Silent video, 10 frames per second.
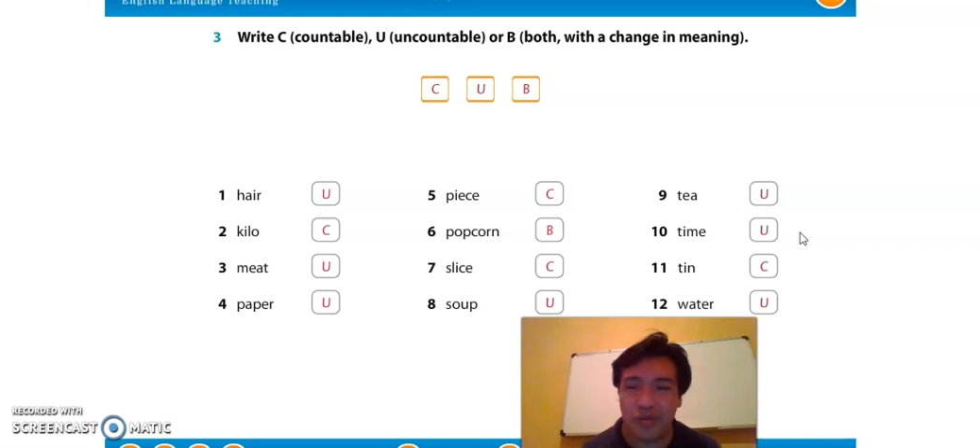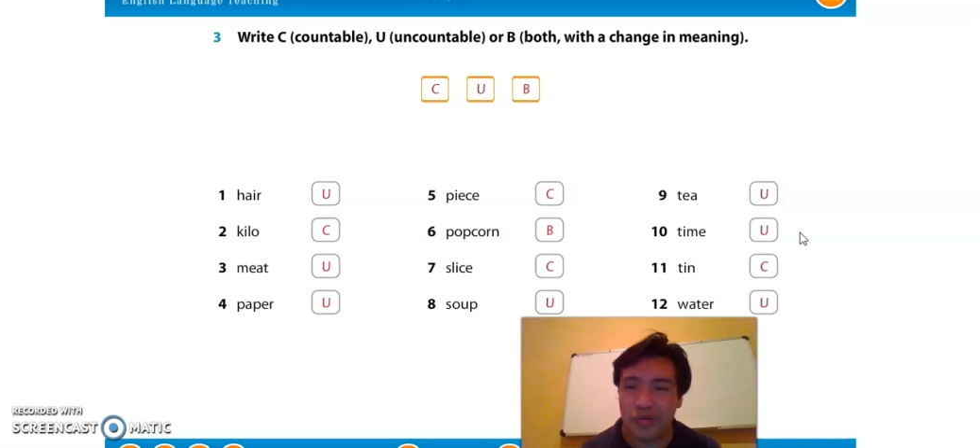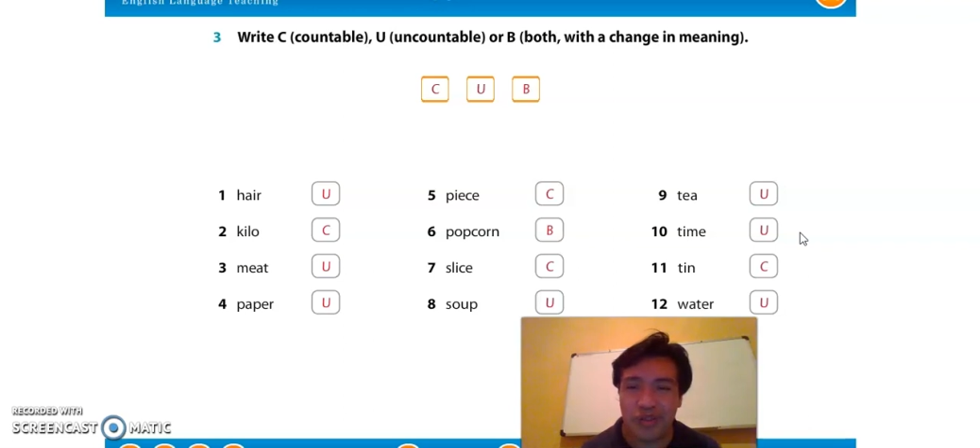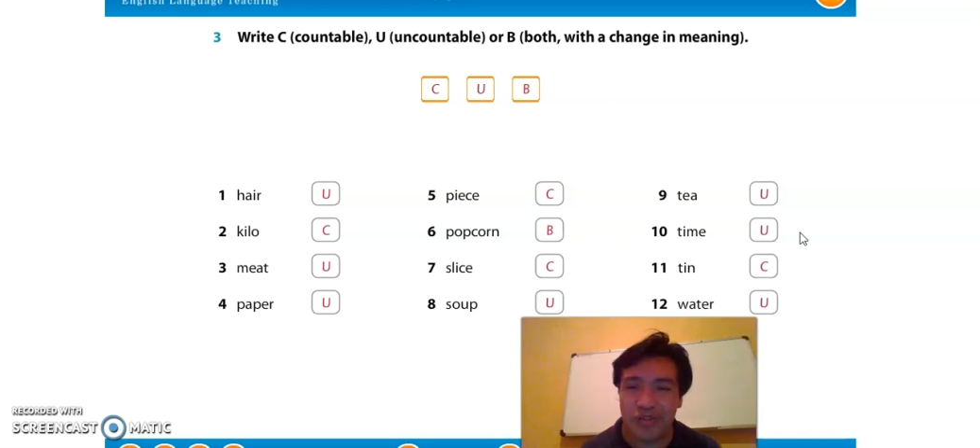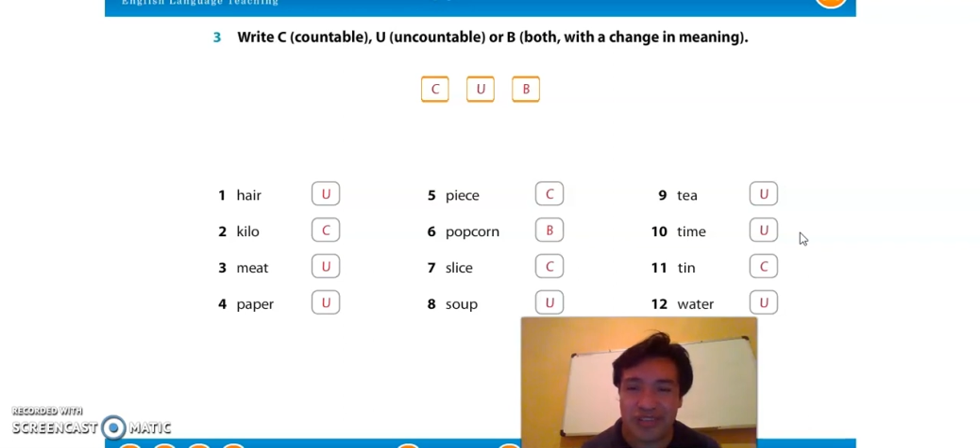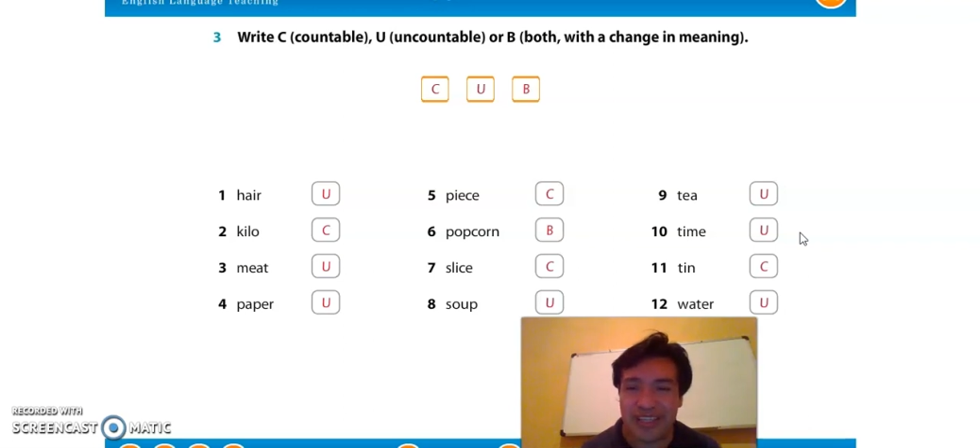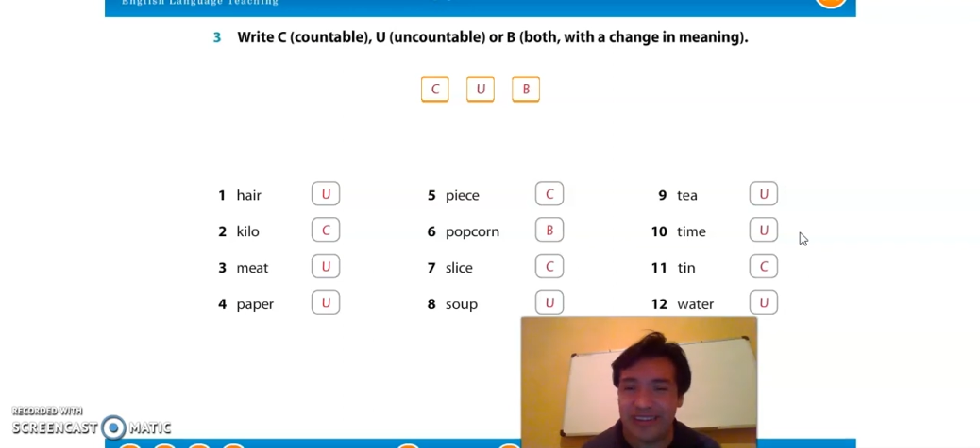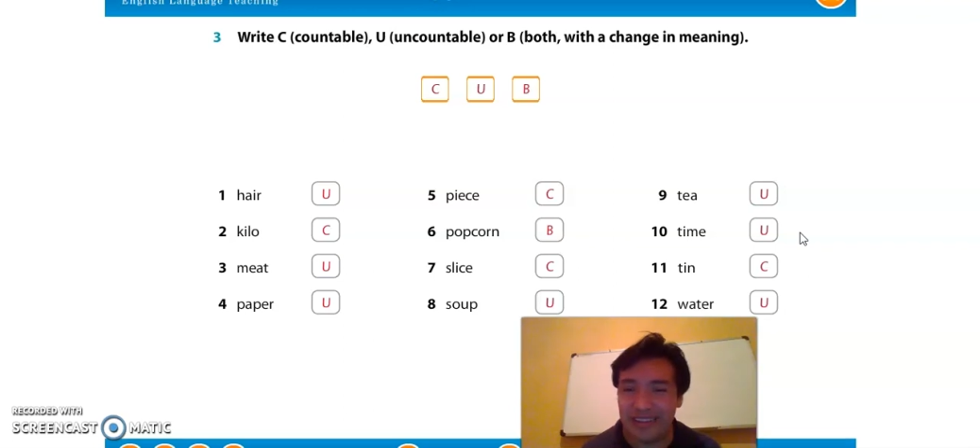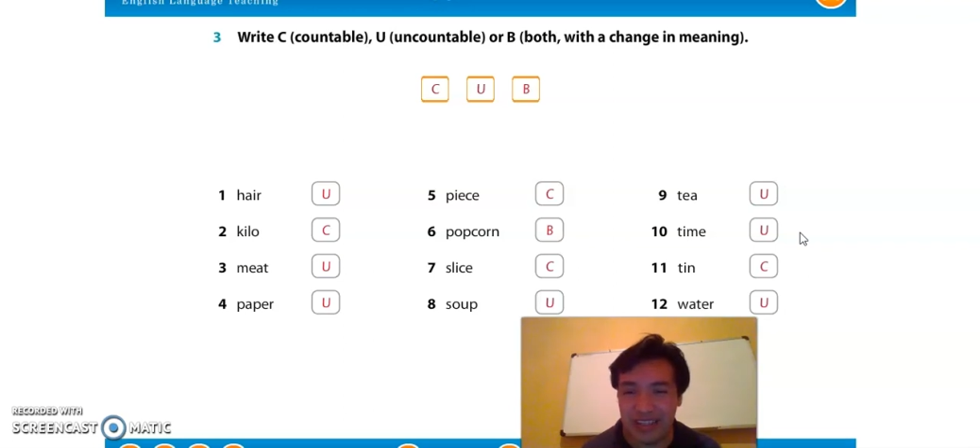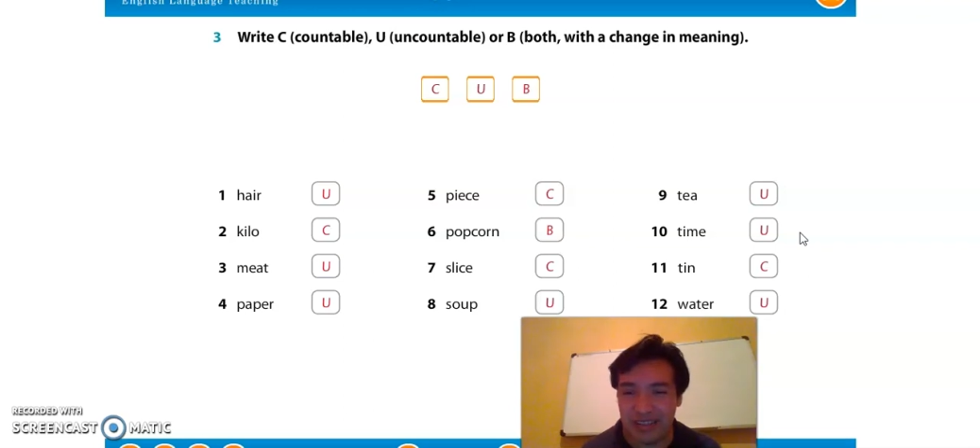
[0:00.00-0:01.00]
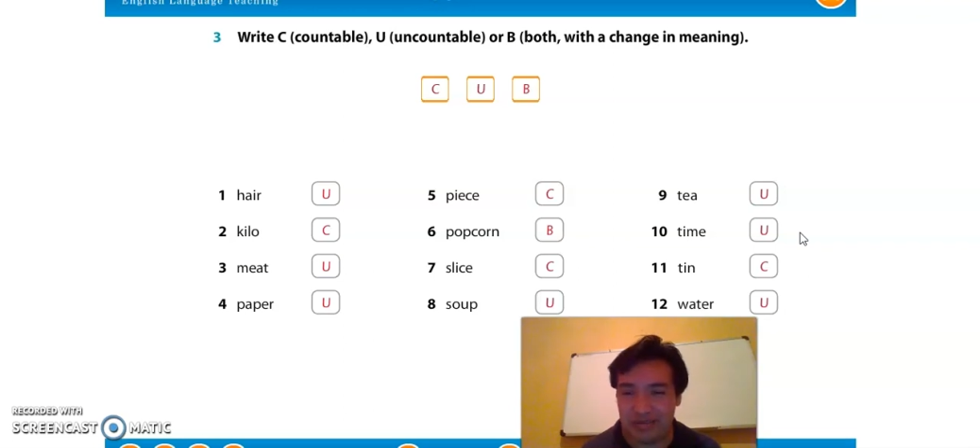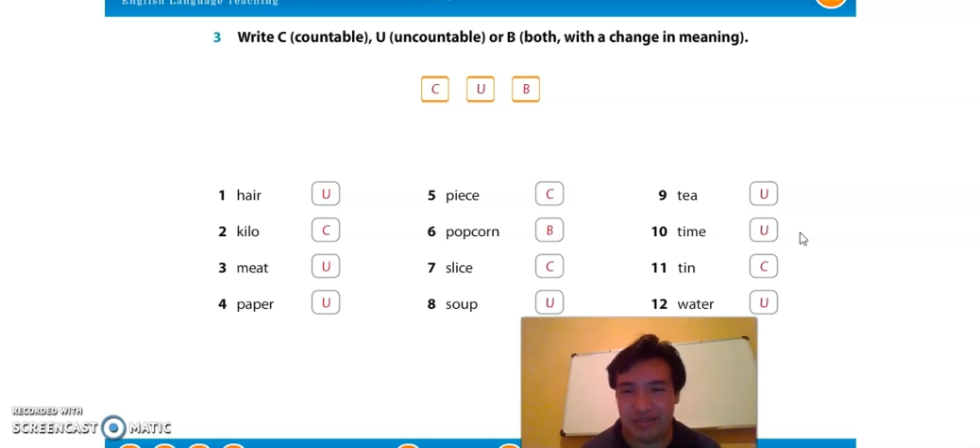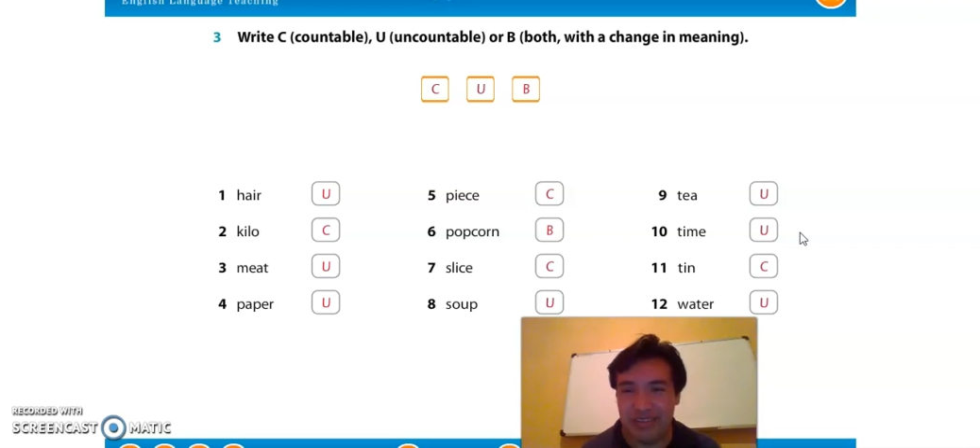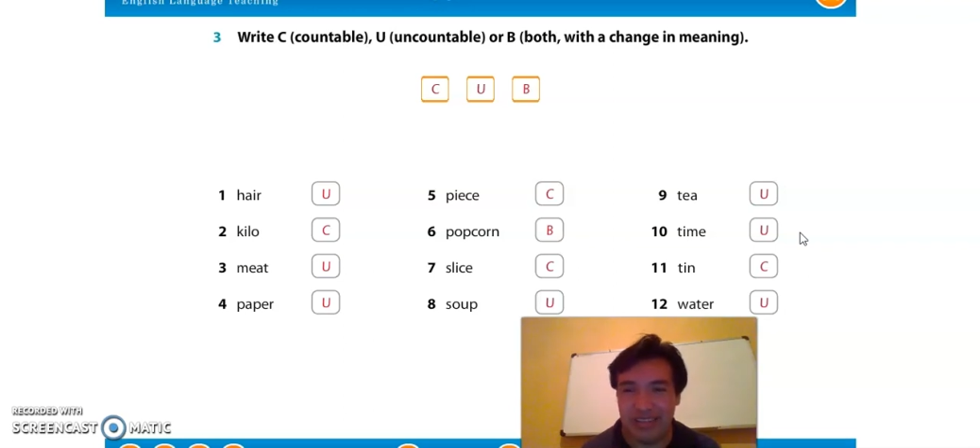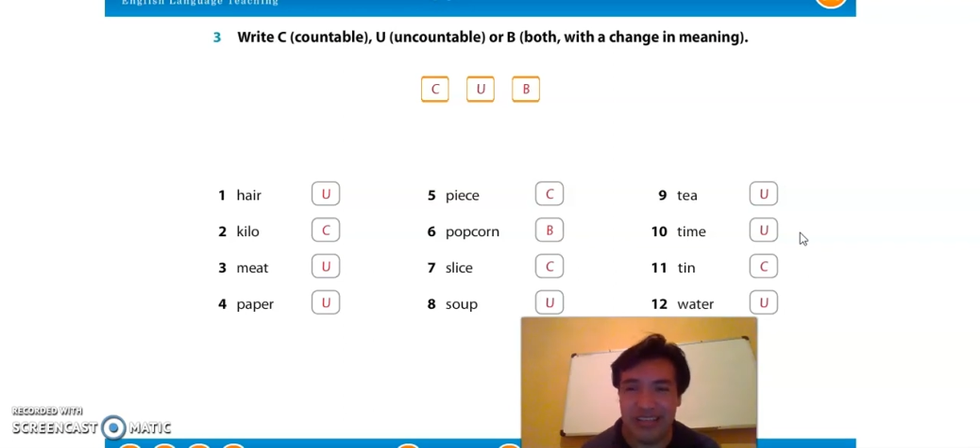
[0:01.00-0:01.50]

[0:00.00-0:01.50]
We don't say dineros.